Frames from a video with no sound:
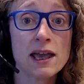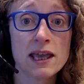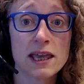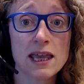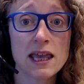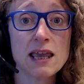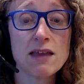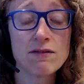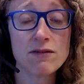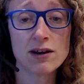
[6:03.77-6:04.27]

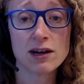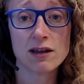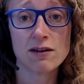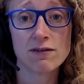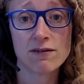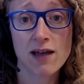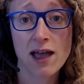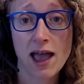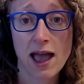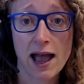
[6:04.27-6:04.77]
Even if,
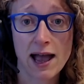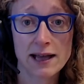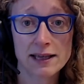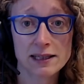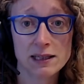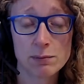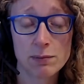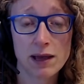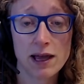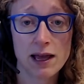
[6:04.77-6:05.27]
as
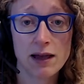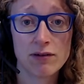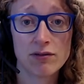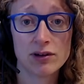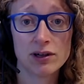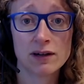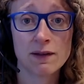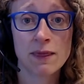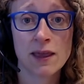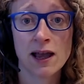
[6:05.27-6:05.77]
the
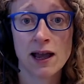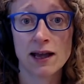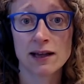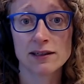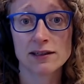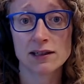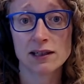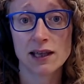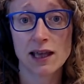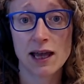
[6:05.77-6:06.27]
parent, as
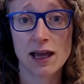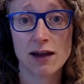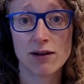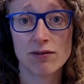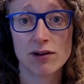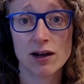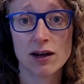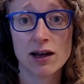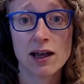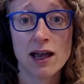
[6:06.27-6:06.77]
the
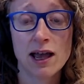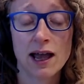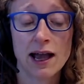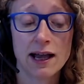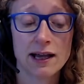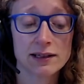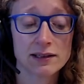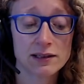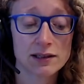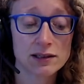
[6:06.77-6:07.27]
carer,
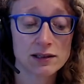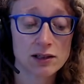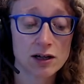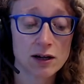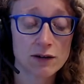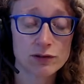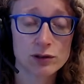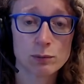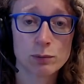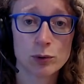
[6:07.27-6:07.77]
as the
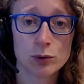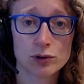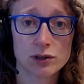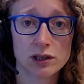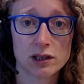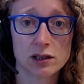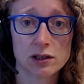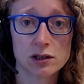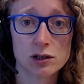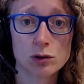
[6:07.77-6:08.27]
staff supporting
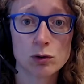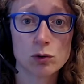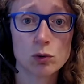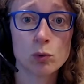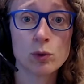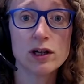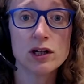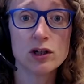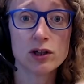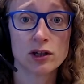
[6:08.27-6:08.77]
in school,
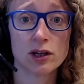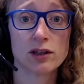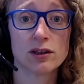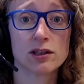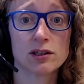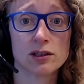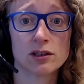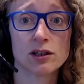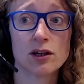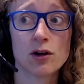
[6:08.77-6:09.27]
we look at
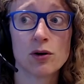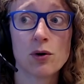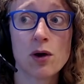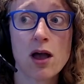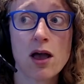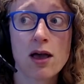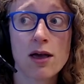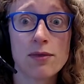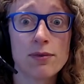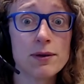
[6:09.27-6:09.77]
this and go,
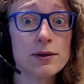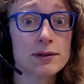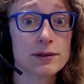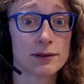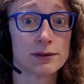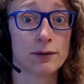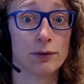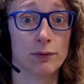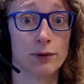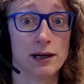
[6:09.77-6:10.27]
this is
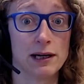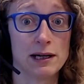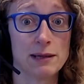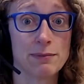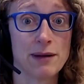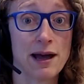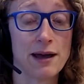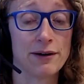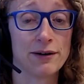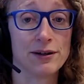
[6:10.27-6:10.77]
a really
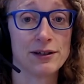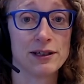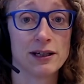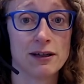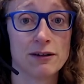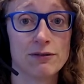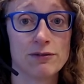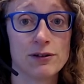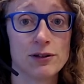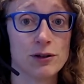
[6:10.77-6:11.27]
bad idea
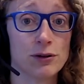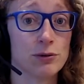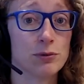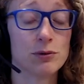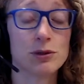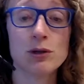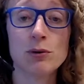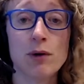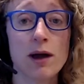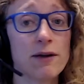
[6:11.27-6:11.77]
for you.
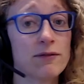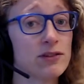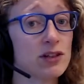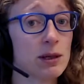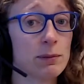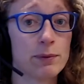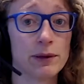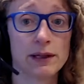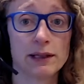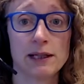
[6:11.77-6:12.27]
You have
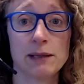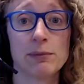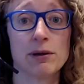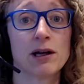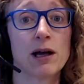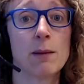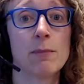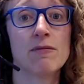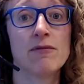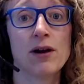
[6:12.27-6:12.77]
typically
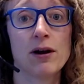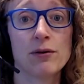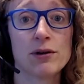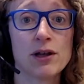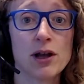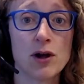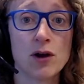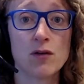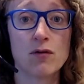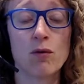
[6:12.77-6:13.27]
become very
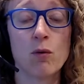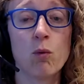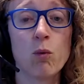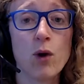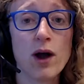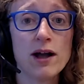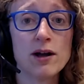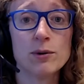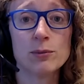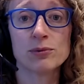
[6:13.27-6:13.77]

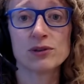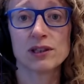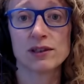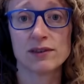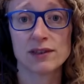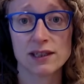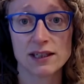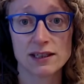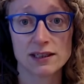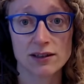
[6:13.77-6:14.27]
overwhelmed in
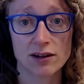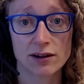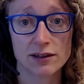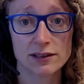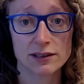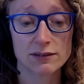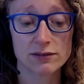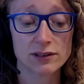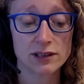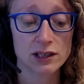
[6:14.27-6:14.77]
these
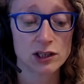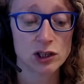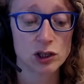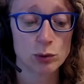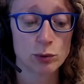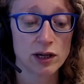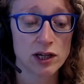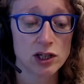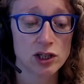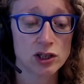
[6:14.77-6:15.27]
kinds of
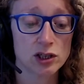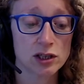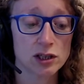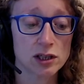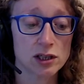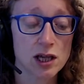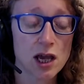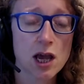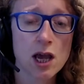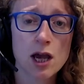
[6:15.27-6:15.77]

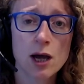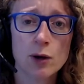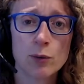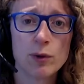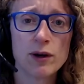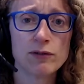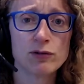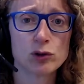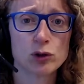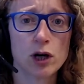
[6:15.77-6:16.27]
situations.
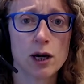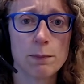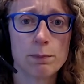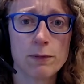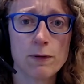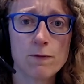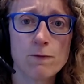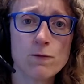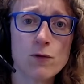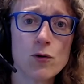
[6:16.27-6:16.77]
We've tried
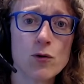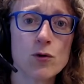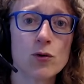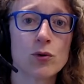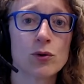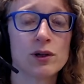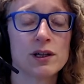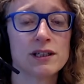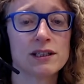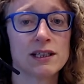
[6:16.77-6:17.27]
before
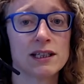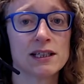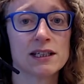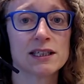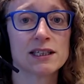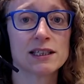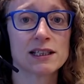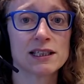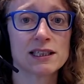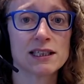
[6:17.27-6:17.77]
and it didn't
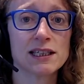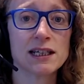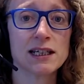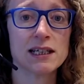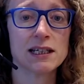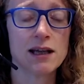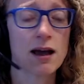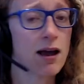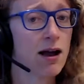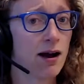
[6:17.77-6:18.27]

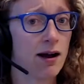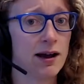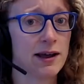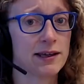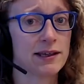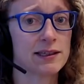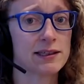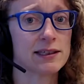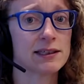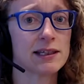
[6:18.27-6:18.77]
succeed. I
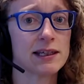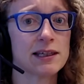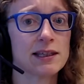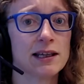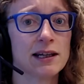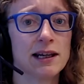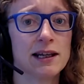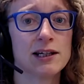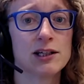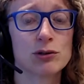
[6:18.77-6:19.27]
can see that
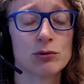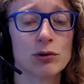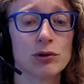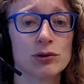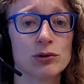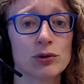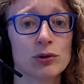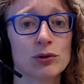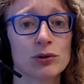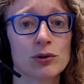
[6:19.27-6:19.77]
later on
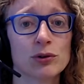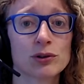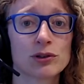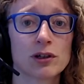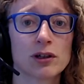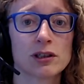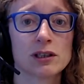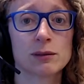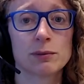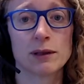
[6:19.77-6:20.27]
you're not
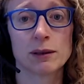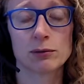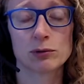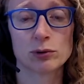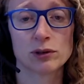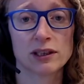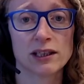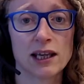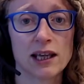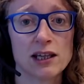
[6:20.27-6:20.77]
going to be able to
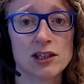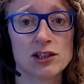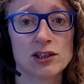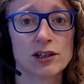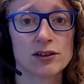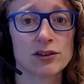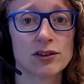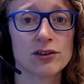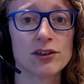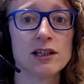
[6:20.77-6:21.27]
engage in
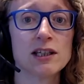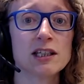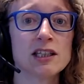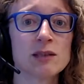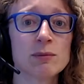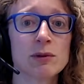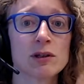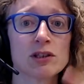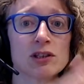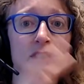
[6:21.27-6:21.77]
other things
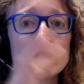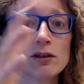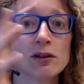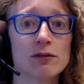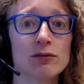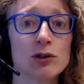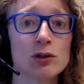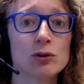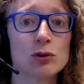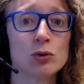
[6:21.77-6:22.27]
because you'll have
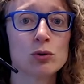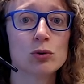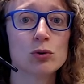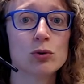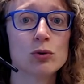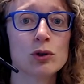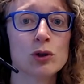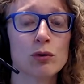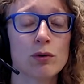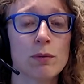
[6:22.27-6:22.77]
used
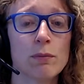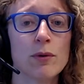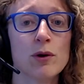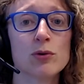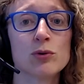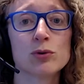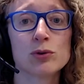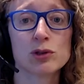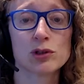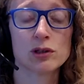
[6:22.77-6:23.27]
all your
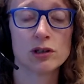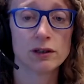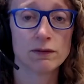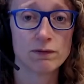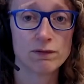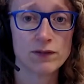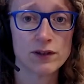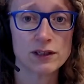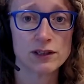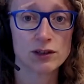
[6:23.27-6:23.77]
emotional and
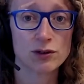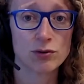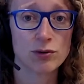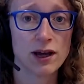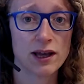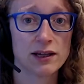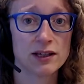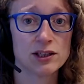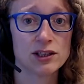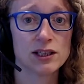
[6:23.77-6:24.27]
physical
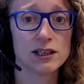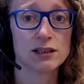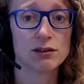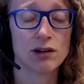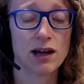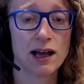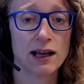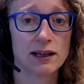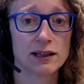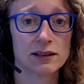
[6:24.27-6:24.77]
energy to
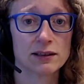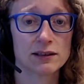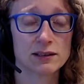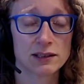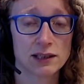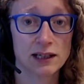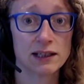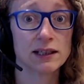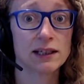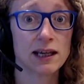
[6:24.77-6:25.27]
act
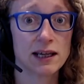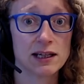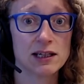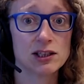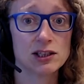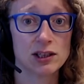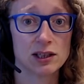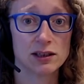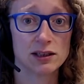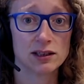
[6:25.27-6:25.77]
to engage
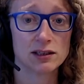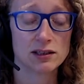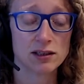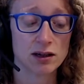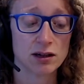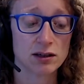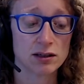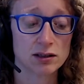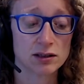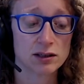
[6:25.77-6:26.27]
in this
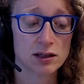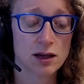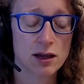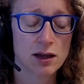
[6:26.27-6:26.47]
task.